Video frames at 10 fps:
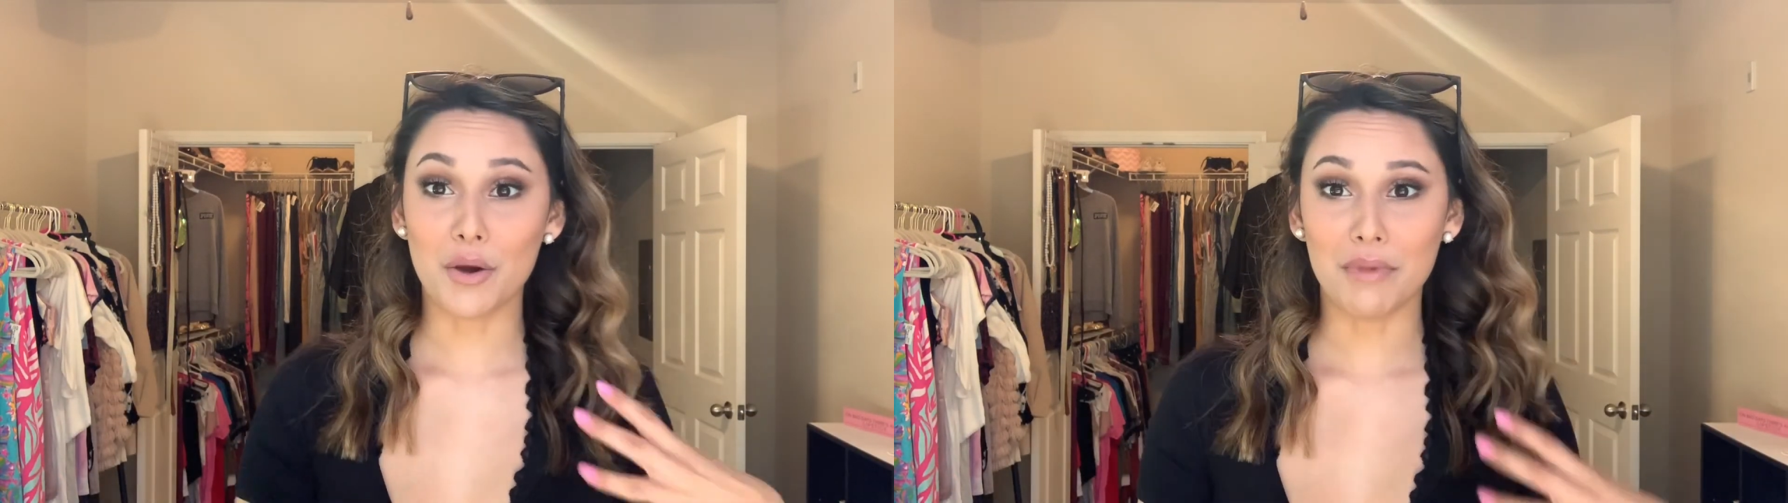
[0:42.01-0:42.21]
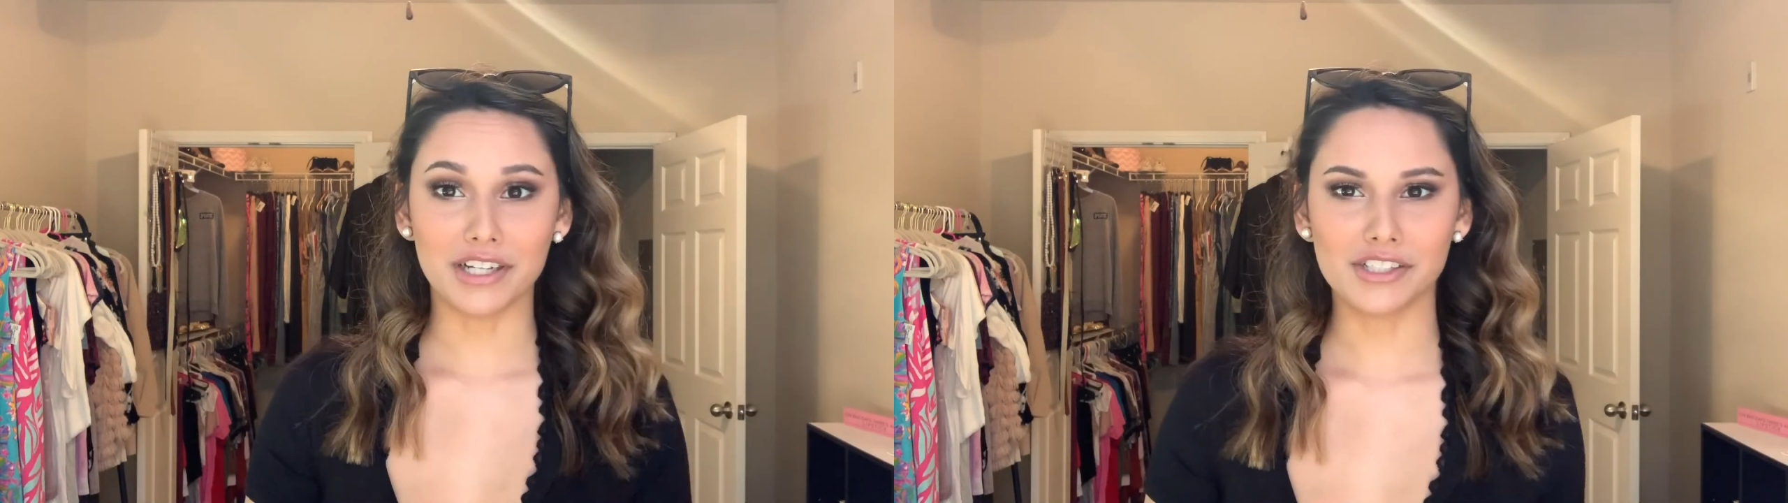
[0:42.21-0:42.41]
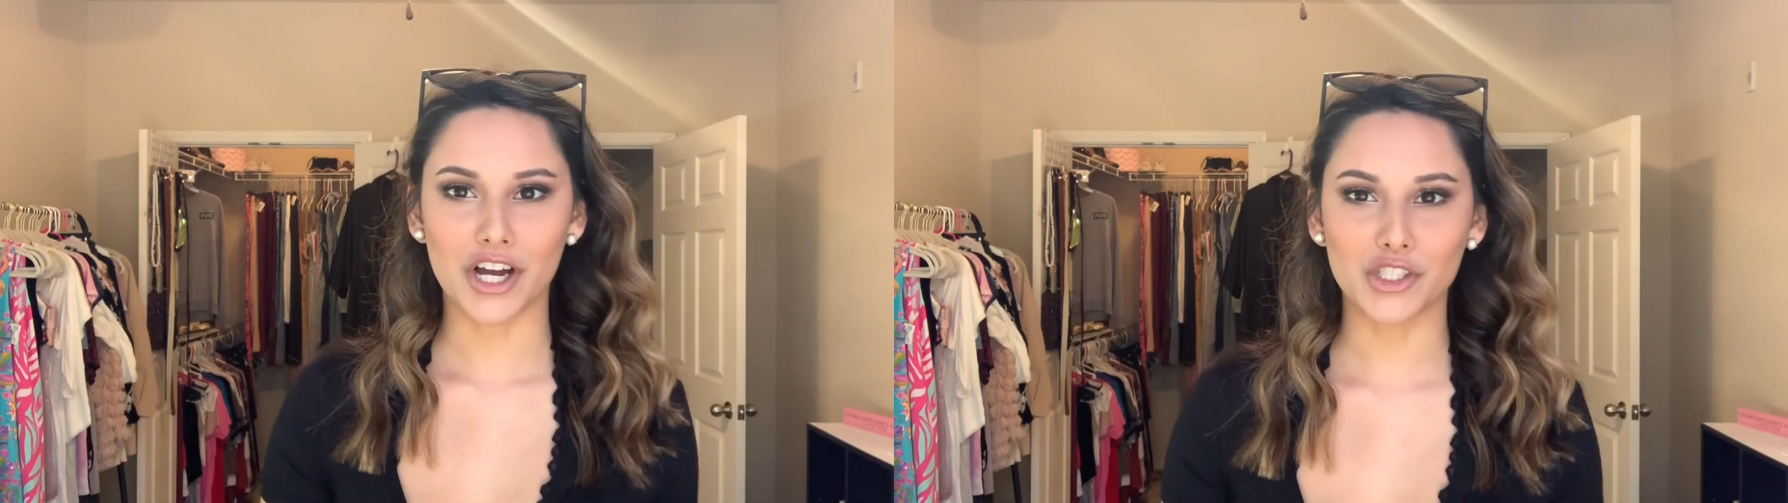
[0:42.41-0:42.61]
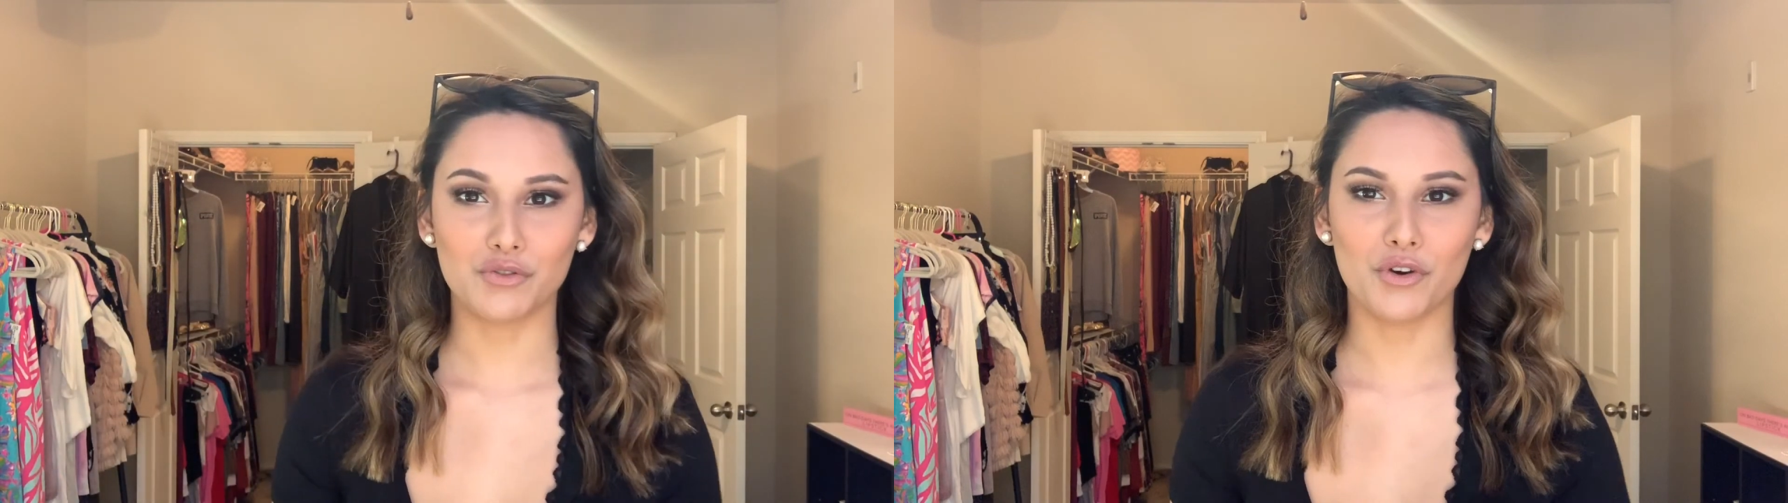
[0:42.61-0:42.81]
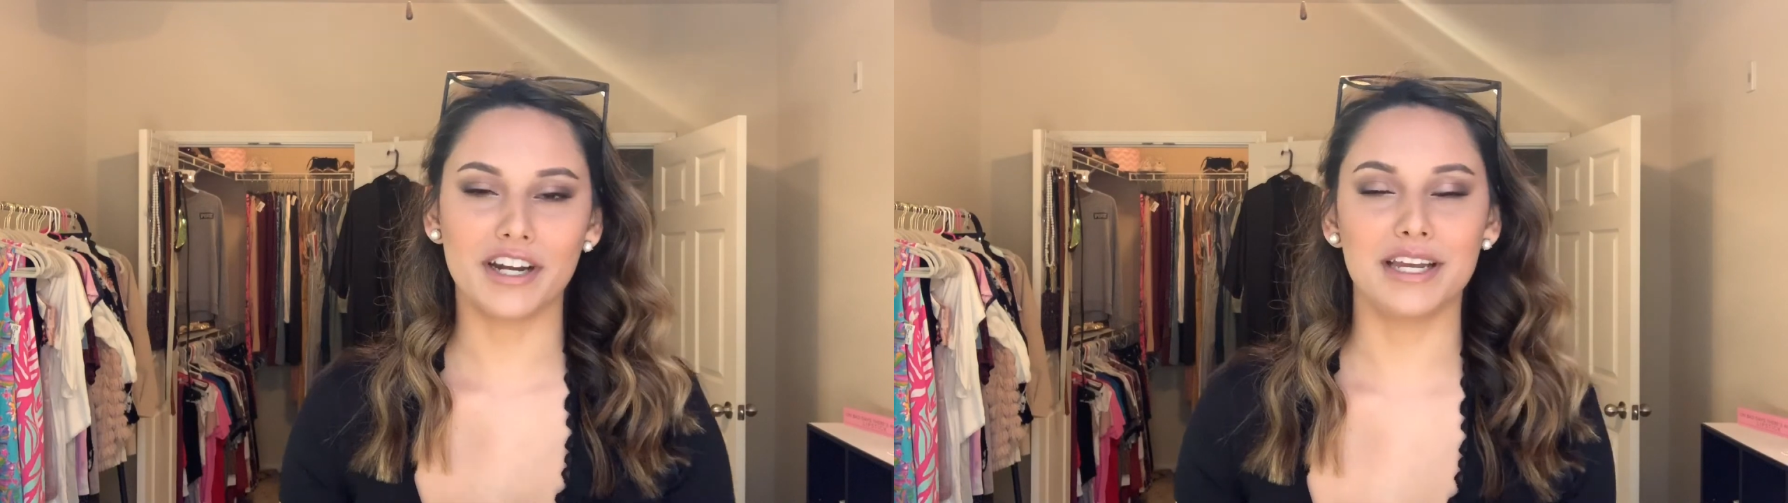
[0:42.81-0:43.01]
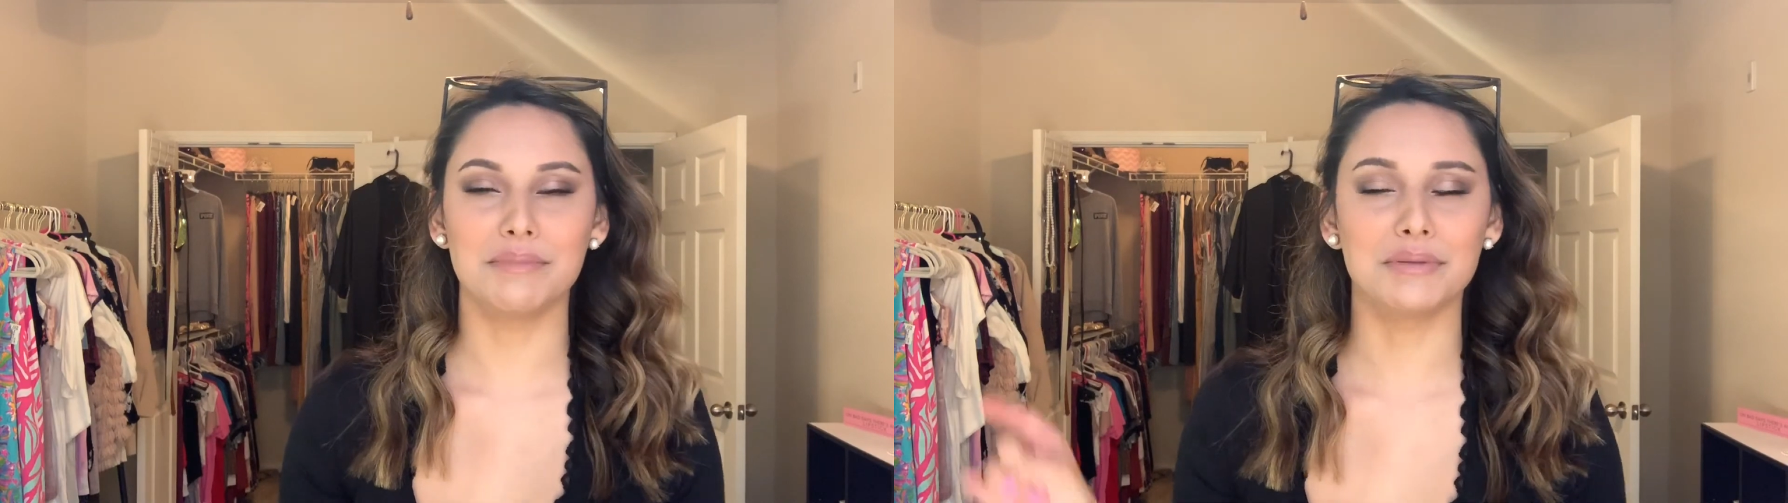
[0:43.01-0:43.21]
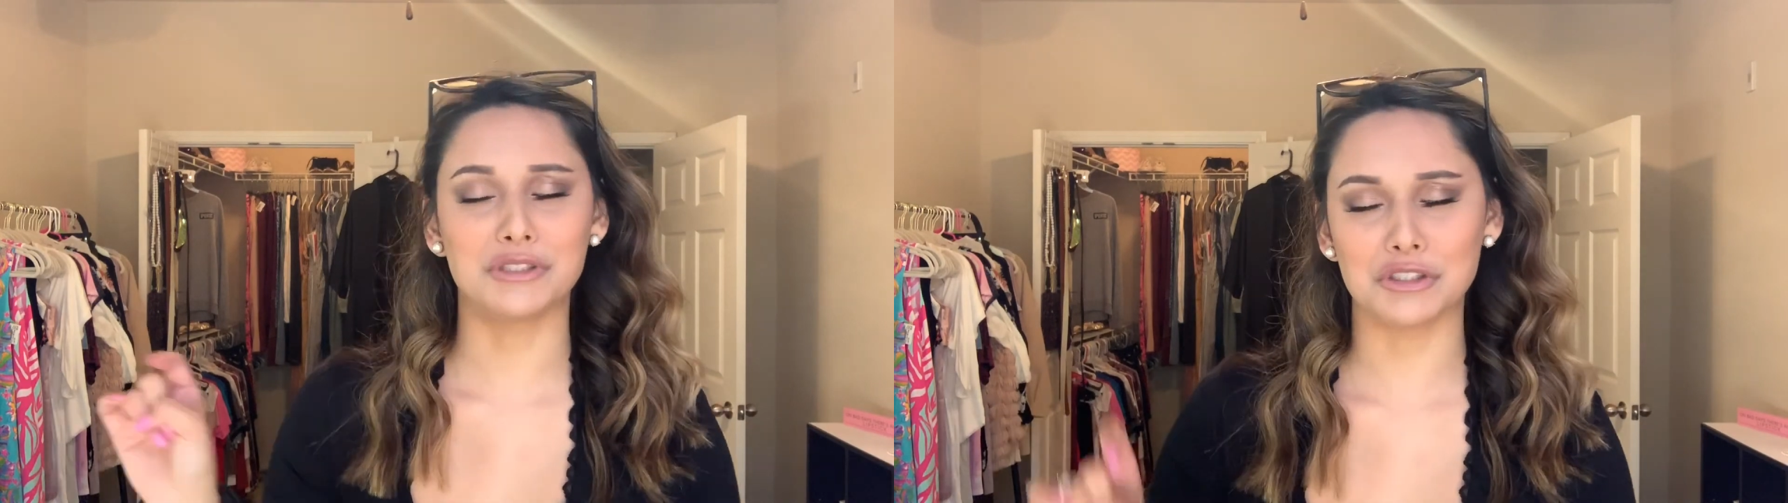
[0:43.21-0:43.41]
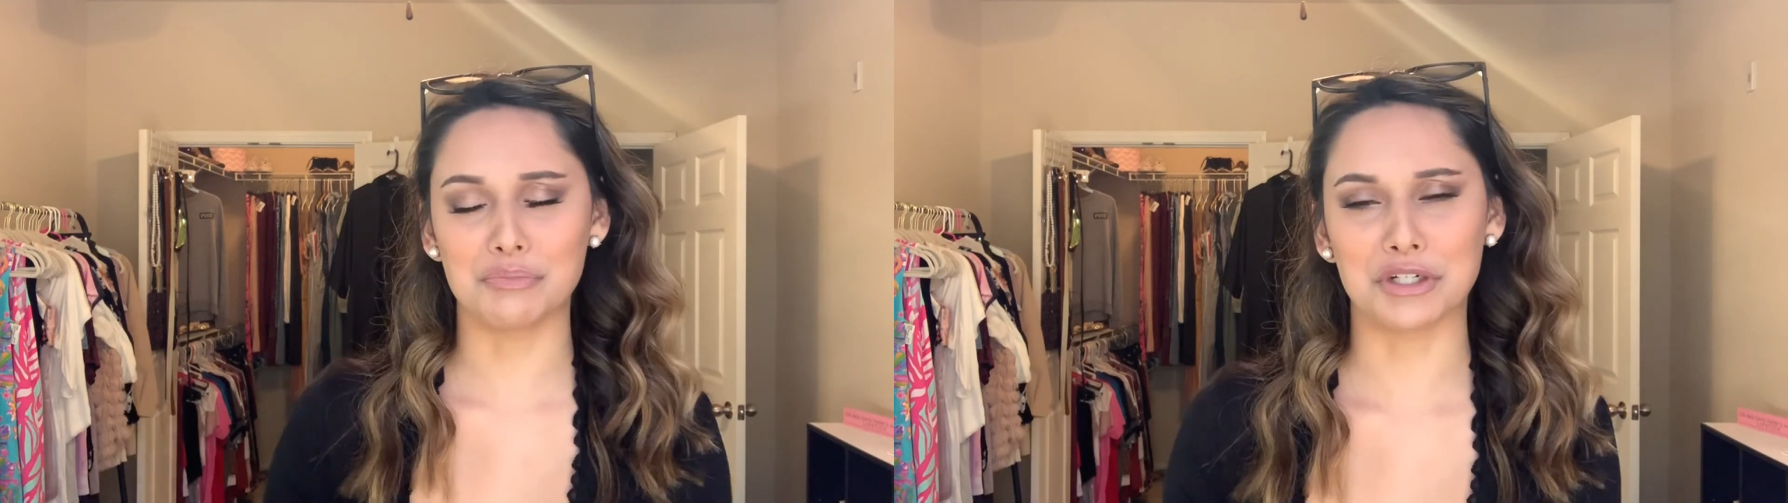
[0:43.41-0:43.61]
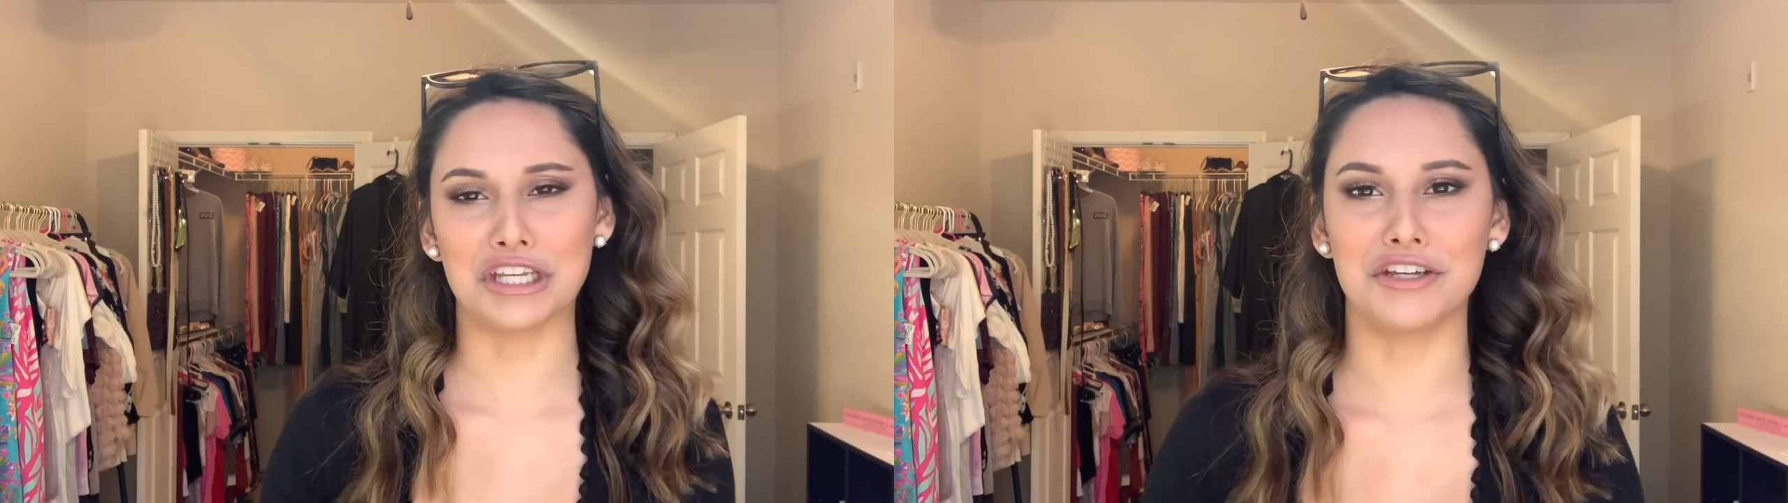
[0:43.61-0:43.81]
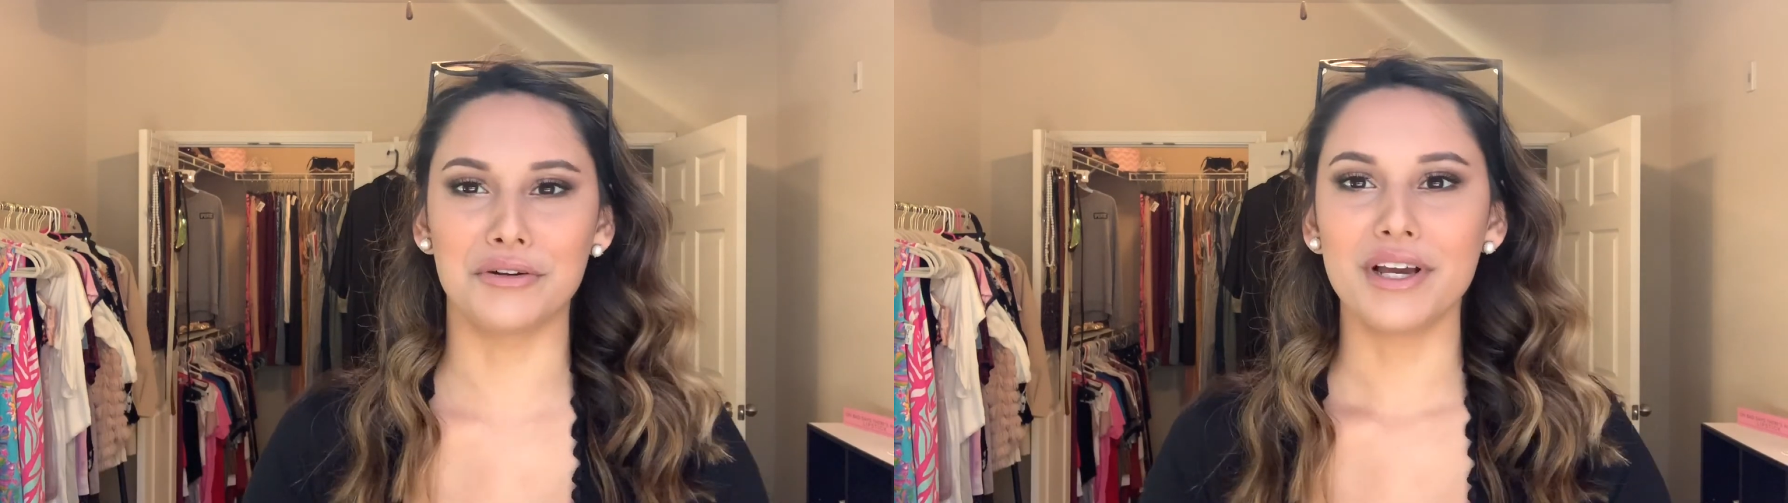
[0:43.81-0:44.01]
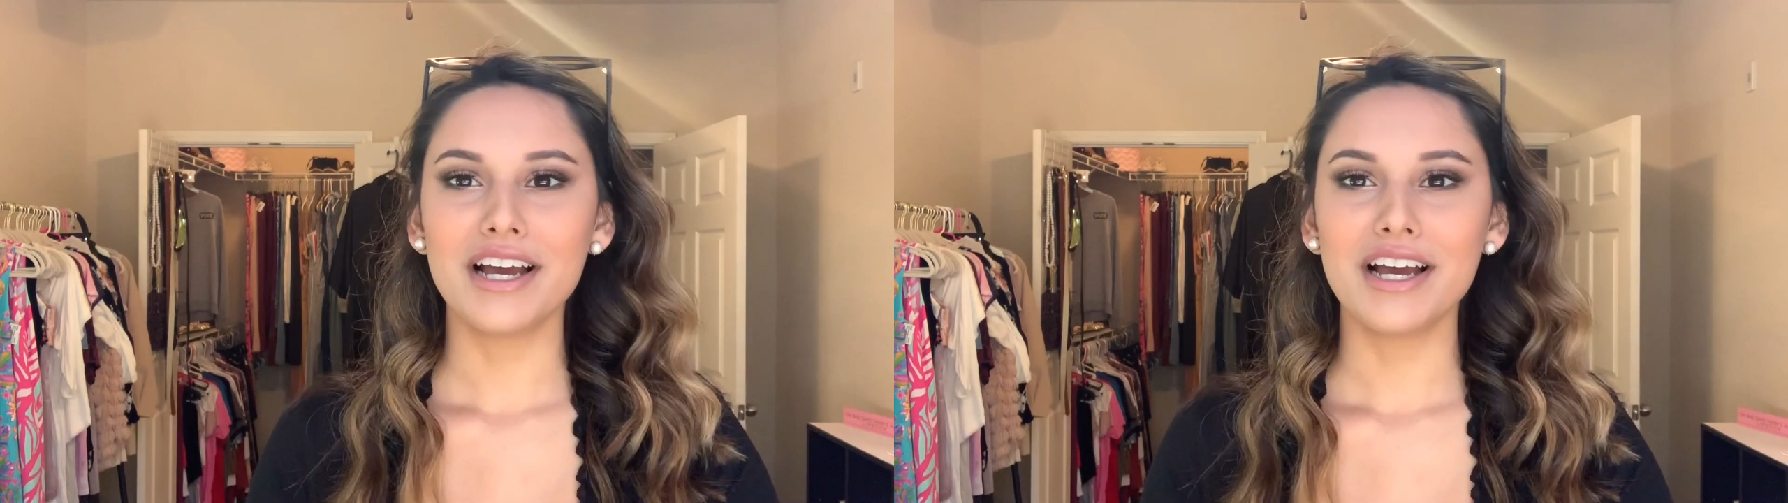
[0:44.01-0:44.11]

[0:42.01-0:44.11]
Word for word: montage for him. It was super cute.